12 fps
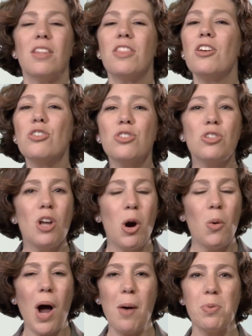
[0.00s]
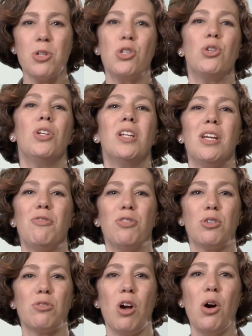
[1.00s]
there's no opportunity for
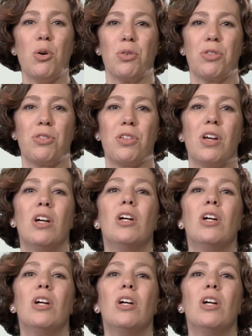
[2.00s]
growth.